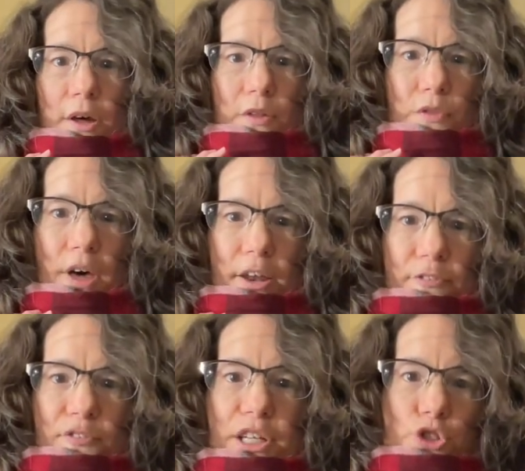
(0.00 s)

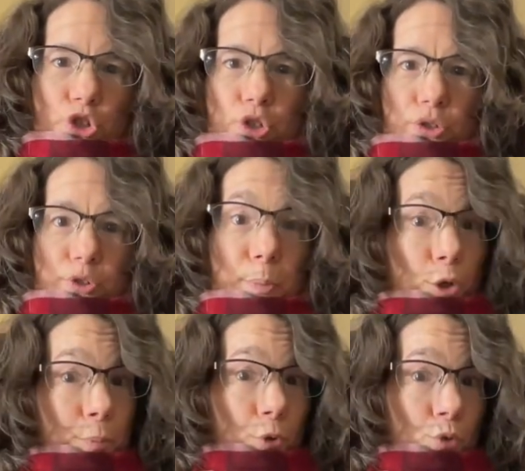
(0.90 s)
that features
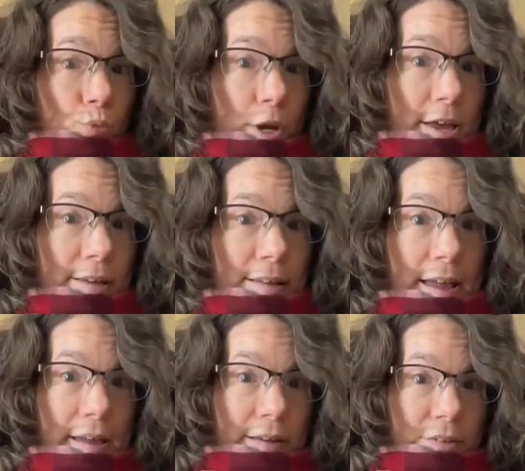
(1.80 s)
purple, red,
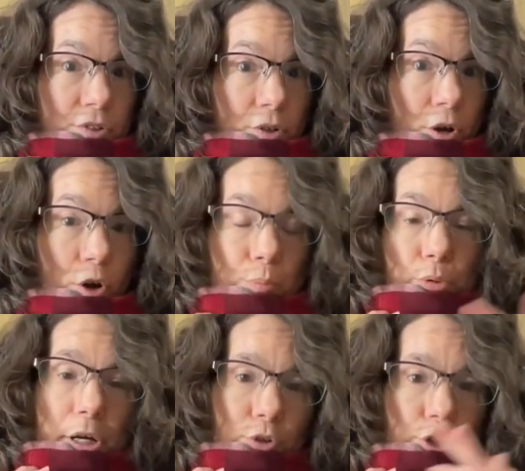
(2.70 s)
and uh,
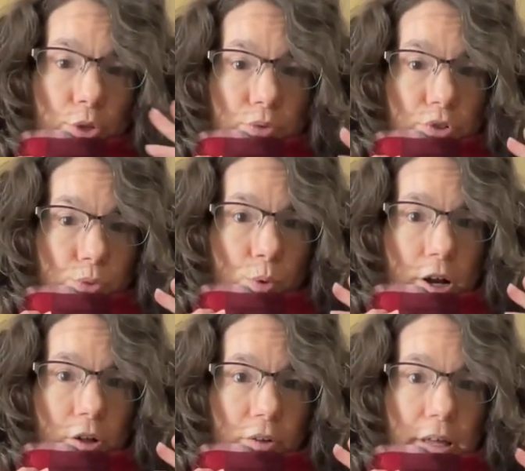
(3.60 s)
brighter hues as
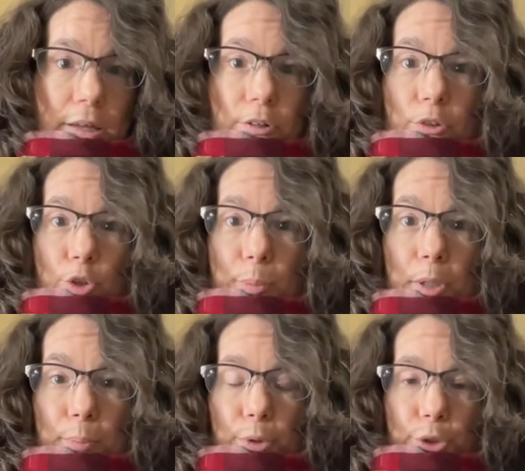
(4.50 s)
well, and a little bit
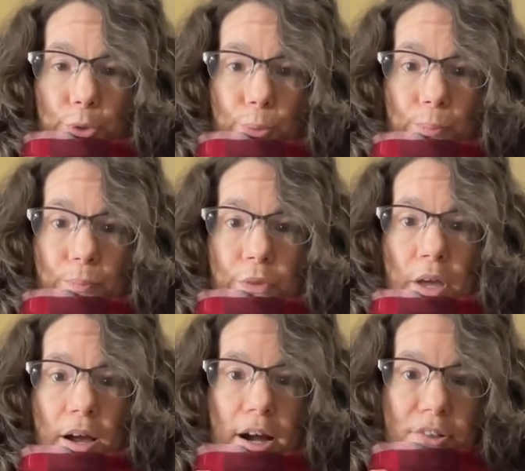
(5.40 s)
of blue.
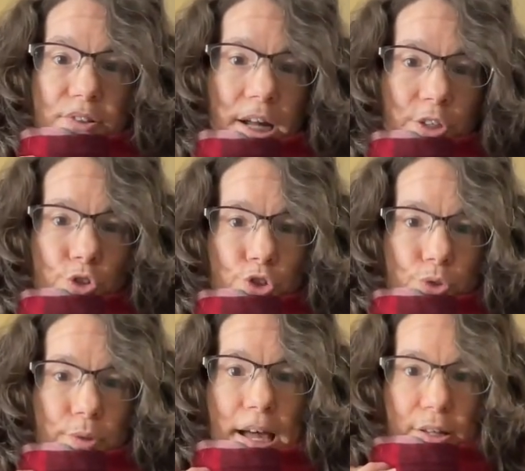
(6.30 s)
I decided to do
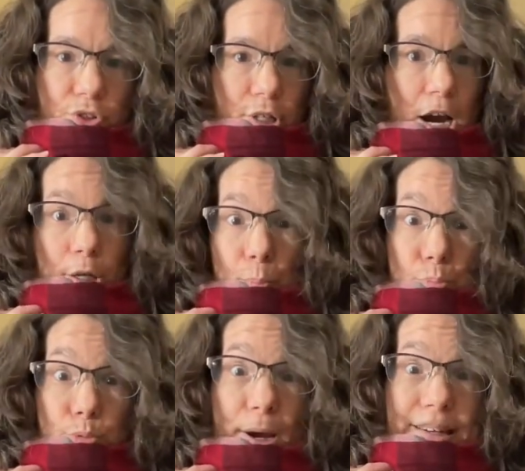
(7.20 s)
that to kind of
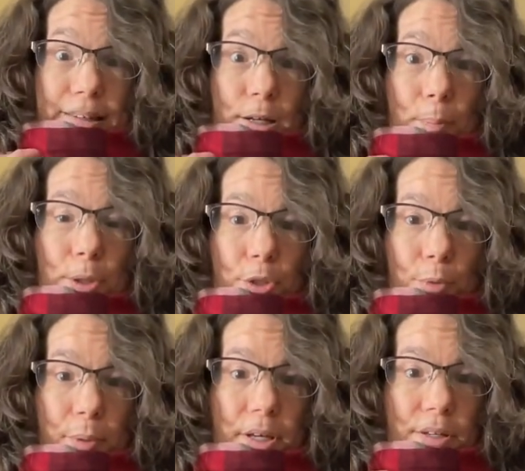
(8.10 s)
brighten it up a little
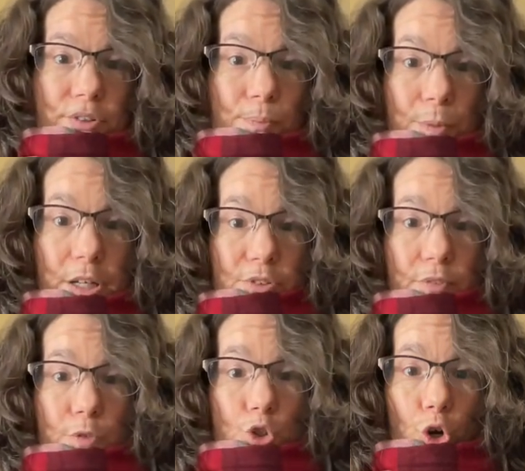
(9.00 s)
bit because
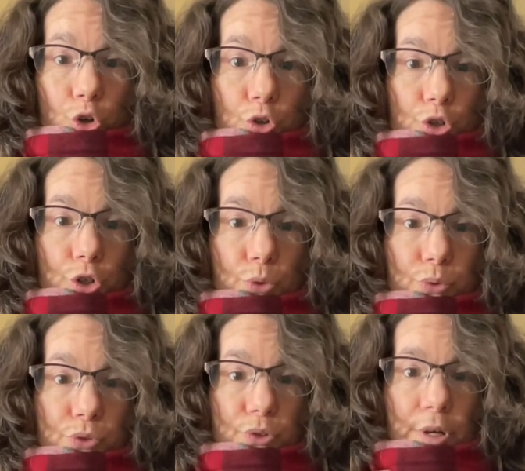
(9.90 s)
of the darker hues.